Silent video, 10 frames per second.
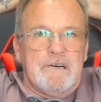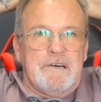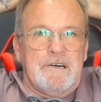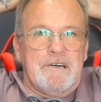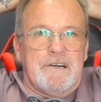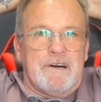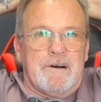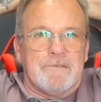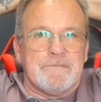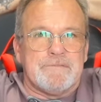you
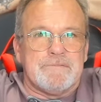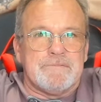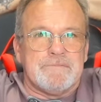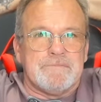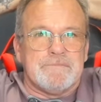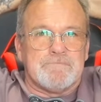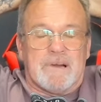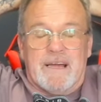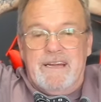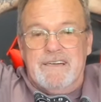know,
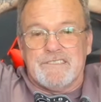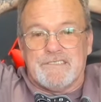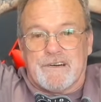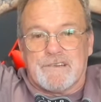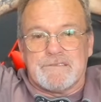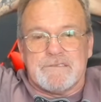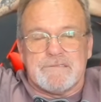played in the dirt,